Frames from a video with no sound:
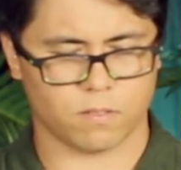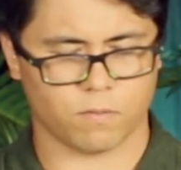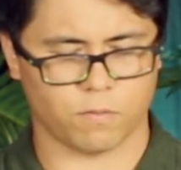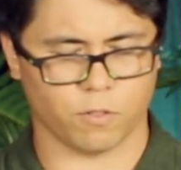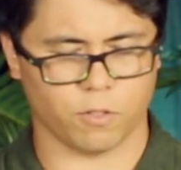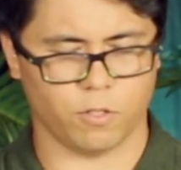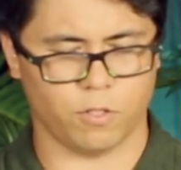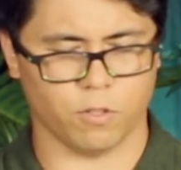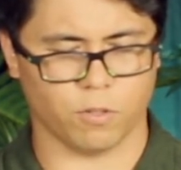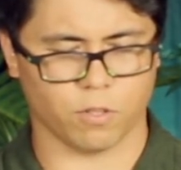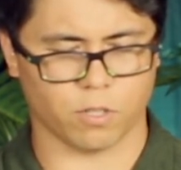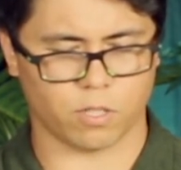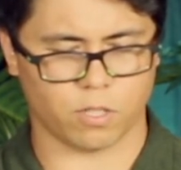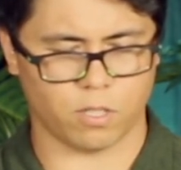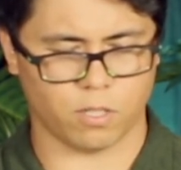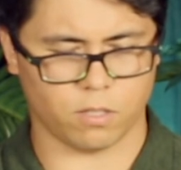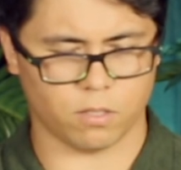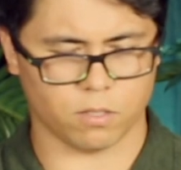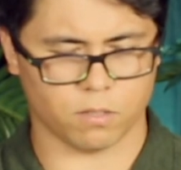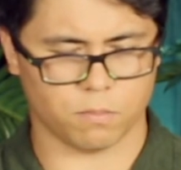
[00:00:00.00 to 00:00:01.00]
for your
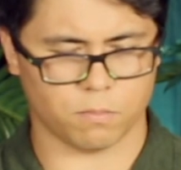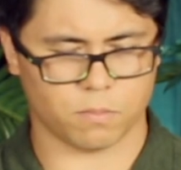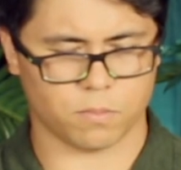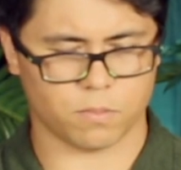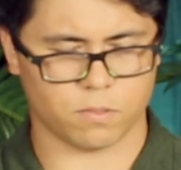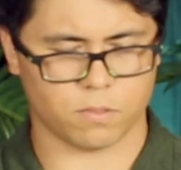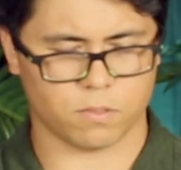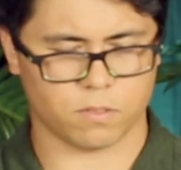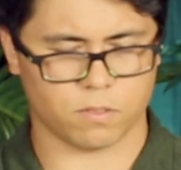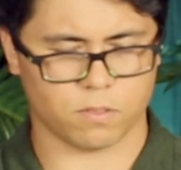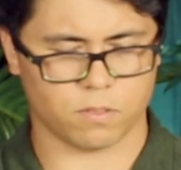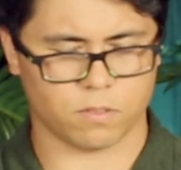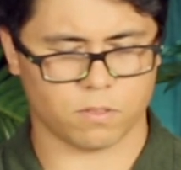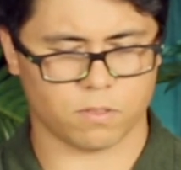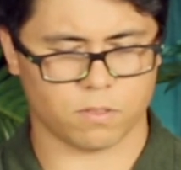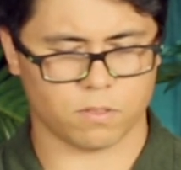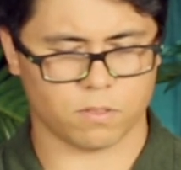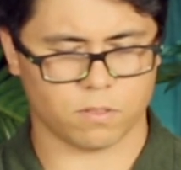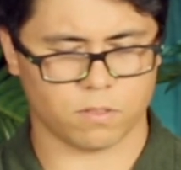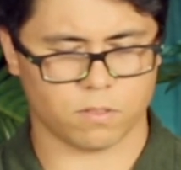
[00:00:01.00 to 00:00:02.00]
kingdom,
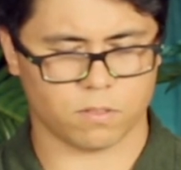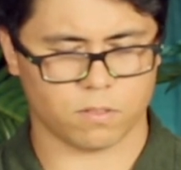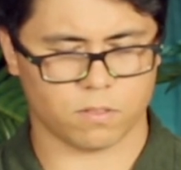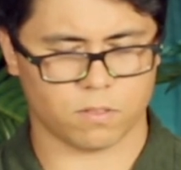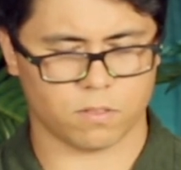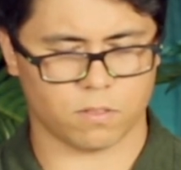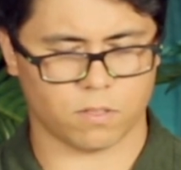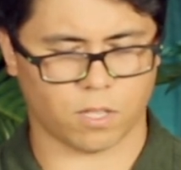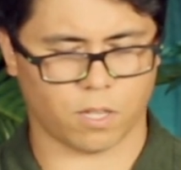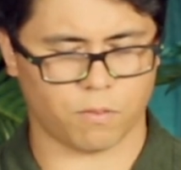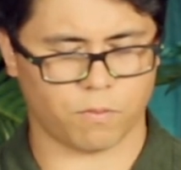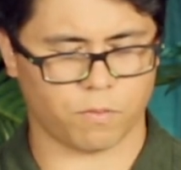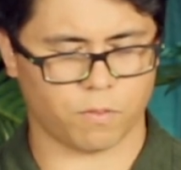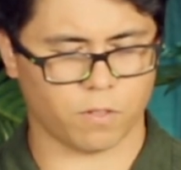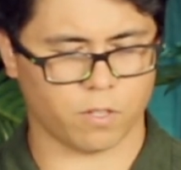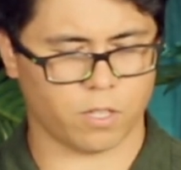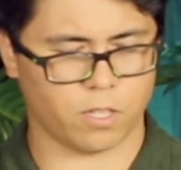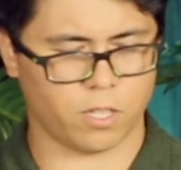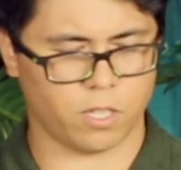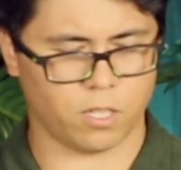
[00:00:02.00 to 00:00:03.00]
not
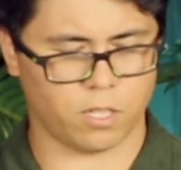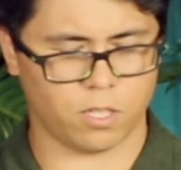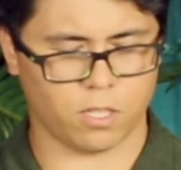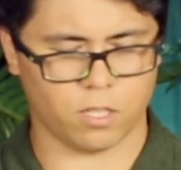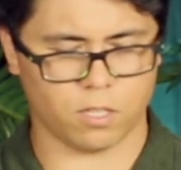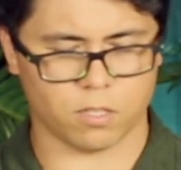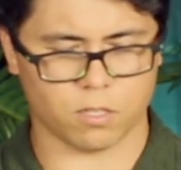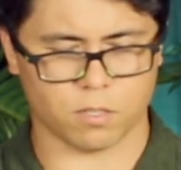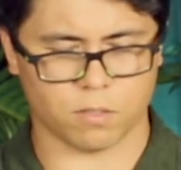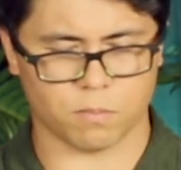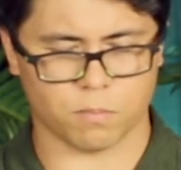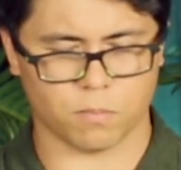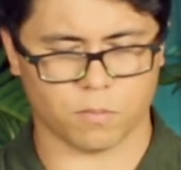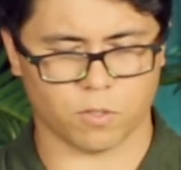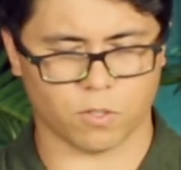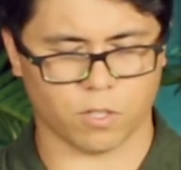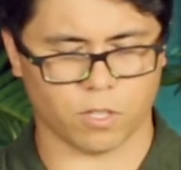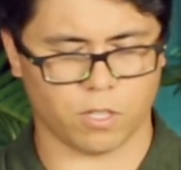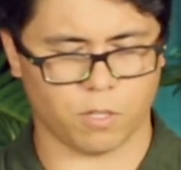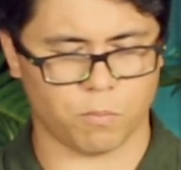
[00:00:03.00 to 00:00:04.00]
for any kingdom
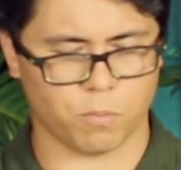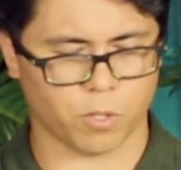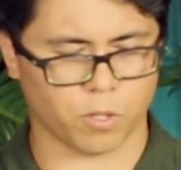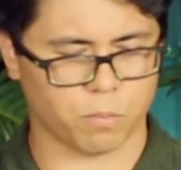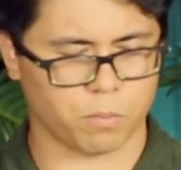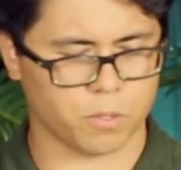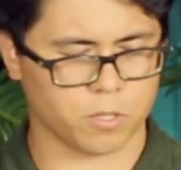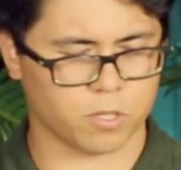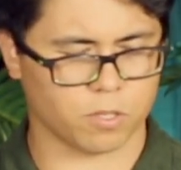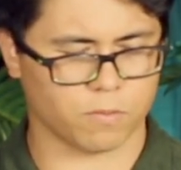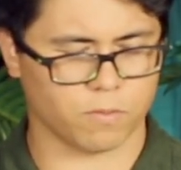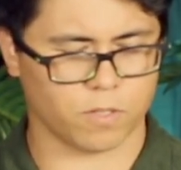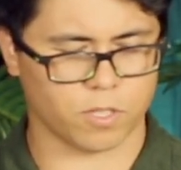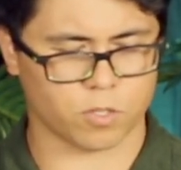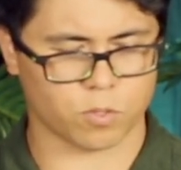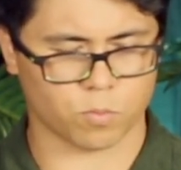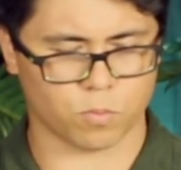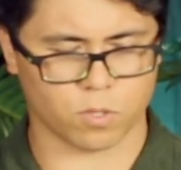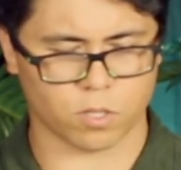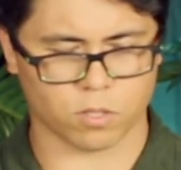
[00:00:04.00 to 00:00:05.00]
or any purpose of
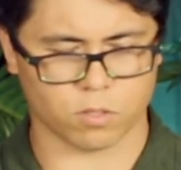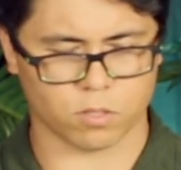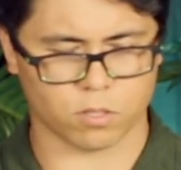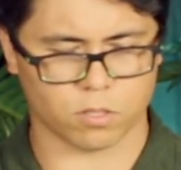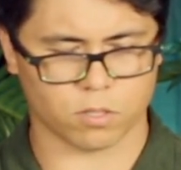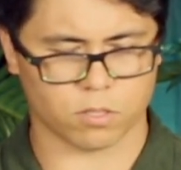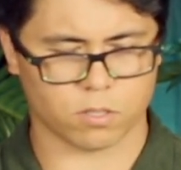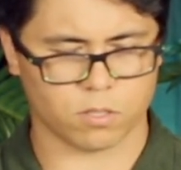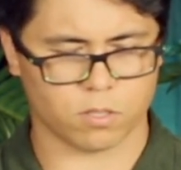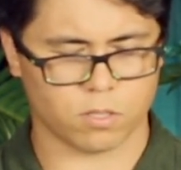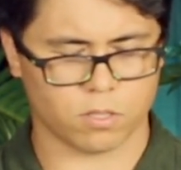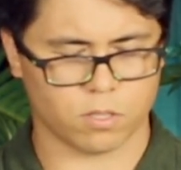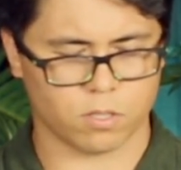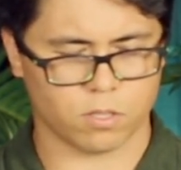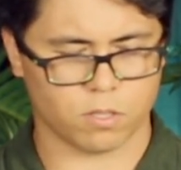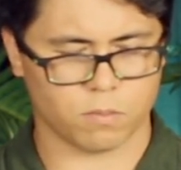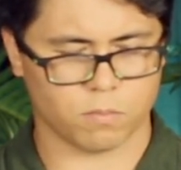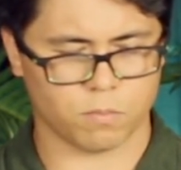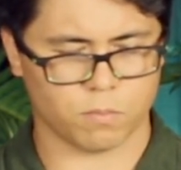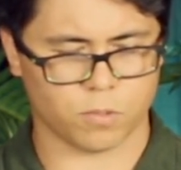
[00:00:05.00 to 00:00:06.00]
this world,
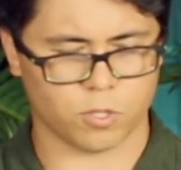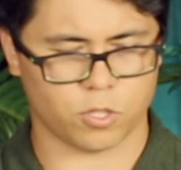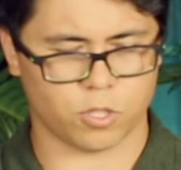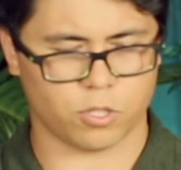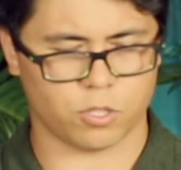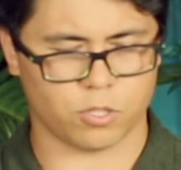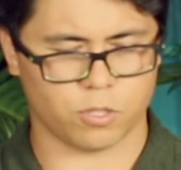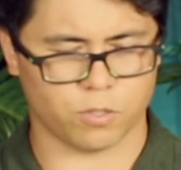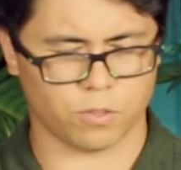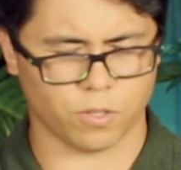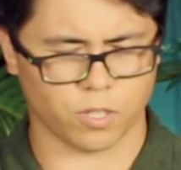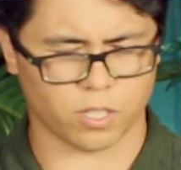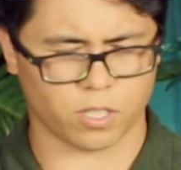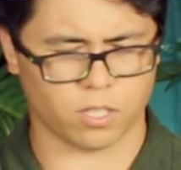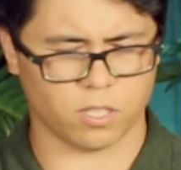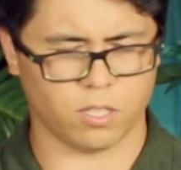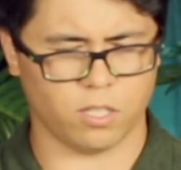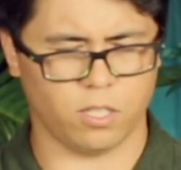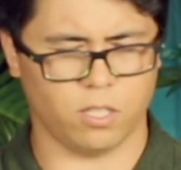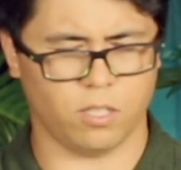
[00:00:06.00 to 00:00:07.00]
but
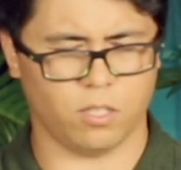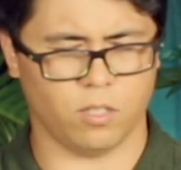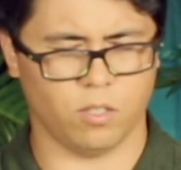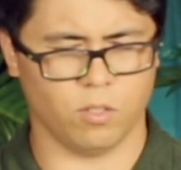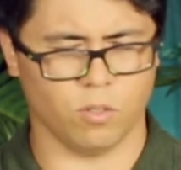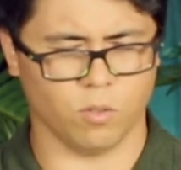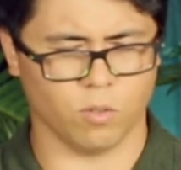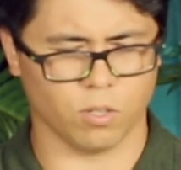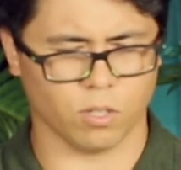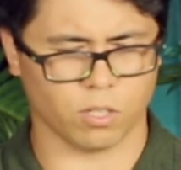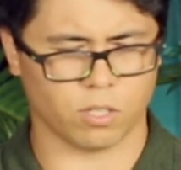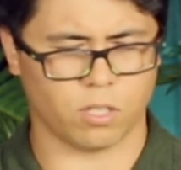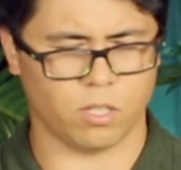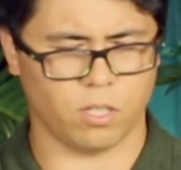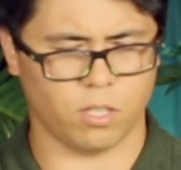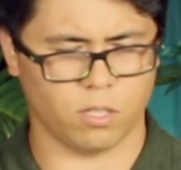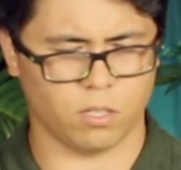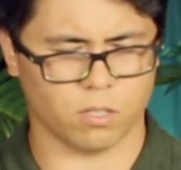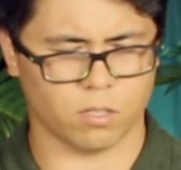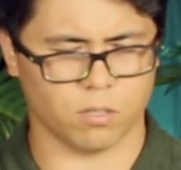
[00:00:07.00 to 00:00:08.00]
strictly your
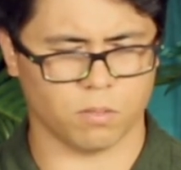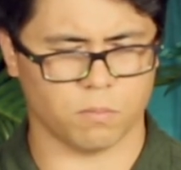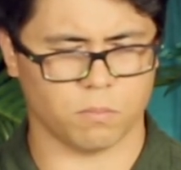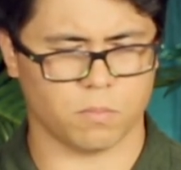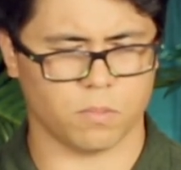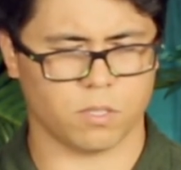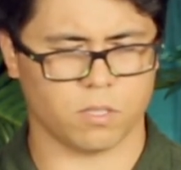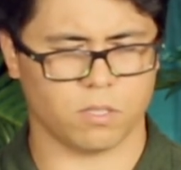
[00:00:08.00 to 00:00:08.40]
kingdom,